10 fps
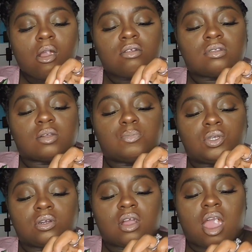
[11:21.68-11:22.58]
It's like
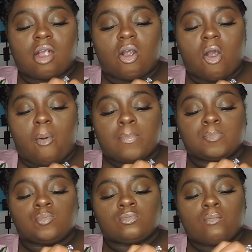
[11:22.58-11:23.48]
pure alcohol.
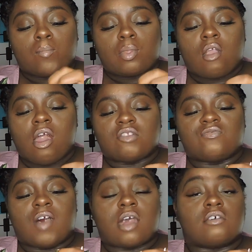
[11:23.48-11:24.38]
That's
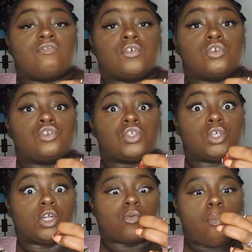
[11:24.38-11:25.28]
vodka for
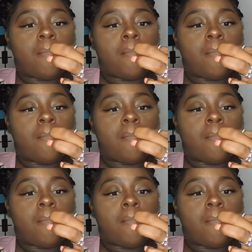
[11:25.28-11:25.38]
sure.